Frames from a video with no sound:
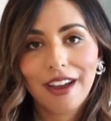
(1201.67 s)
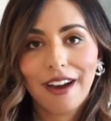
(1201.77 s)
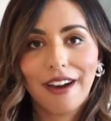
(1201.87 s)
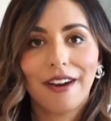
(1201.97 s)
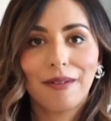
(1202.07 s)

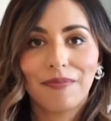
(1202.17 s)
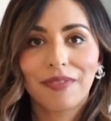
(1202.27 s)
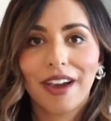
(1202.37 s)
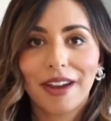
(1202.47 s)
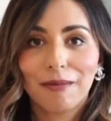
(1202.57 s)

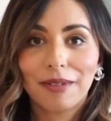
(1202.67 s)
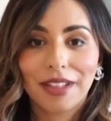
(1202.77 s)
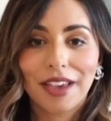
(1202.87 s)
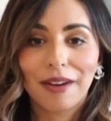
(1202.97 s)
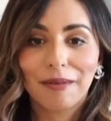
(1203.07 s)
I
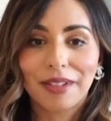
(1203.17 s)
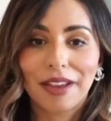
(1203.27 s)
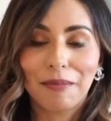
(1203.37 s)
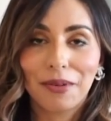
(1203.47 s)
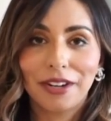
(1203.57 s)

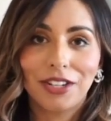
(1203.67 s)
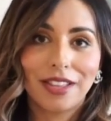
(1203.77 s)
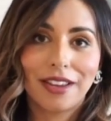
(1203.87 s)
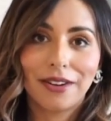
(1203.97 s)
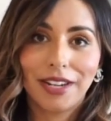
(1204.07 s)
really
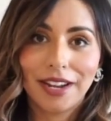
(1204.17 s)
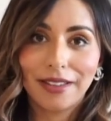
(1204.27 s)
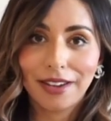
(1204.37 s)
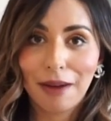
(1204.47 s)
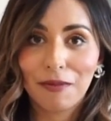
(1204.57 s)
appreciate that you're taking the
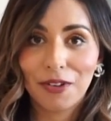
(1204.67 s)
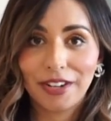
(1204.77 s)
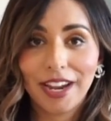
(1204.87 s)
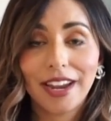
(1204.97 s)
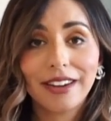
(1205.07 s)
time of your
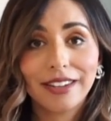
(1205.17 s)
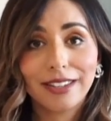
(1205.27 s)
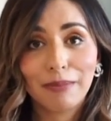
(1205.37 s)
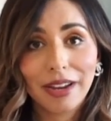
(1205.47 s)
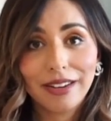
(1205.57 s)
day to
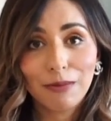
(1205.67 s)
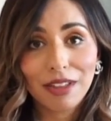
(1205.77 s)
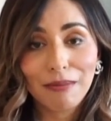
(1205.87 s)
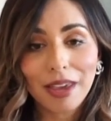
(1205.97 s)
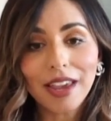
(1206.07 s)
spend
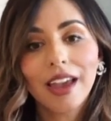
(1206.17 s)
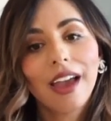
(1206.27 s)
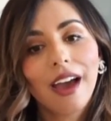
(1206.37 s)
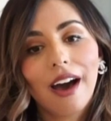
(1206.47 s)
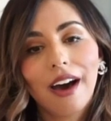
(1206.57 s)
with me.
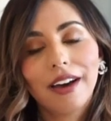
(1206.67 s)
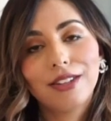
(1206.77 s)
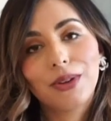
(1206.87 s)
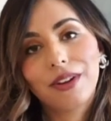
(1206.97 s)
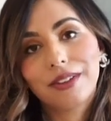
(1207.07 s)

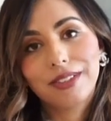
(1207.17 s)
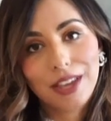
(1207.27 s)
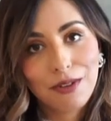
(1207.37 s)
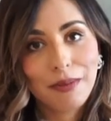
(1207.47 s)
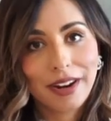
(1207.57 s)
And I'll see
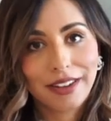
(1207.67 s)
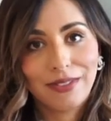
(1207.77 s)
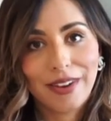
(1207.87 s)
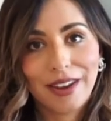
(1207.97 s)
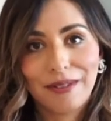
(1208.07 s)
you in my next
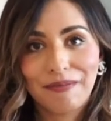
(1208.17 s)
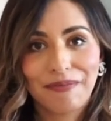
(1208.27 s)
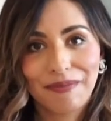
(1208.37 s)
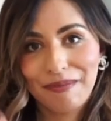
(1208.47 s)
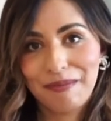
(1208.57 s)
video.
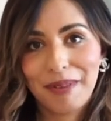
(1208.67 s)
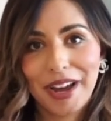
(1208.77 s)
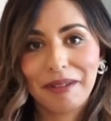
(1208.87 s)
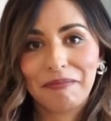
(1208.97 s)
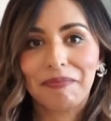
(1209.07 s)
Bye.